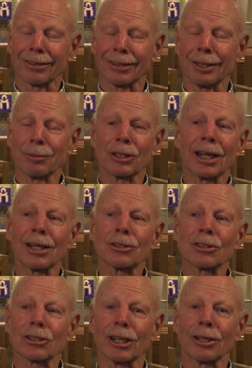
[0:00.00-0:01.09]
They were
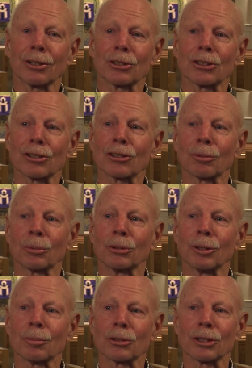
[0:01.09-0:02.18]
downstairs in some
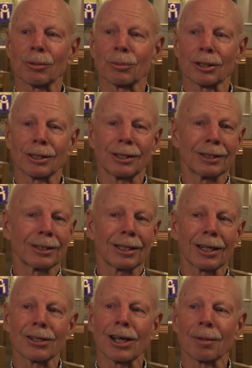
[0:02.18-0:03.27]
rooms that really
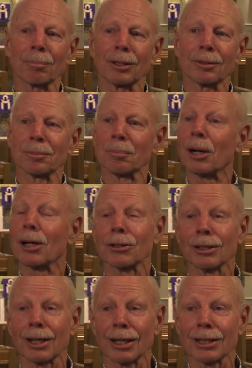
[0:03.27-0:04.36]
had not been
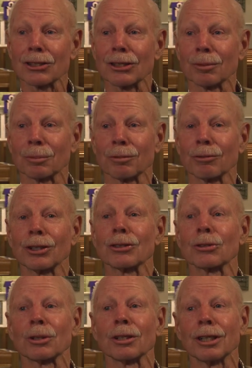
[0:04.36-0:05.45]
modernized and were very
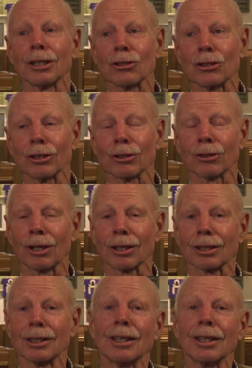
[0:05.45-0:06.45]
sort of dingy and dark.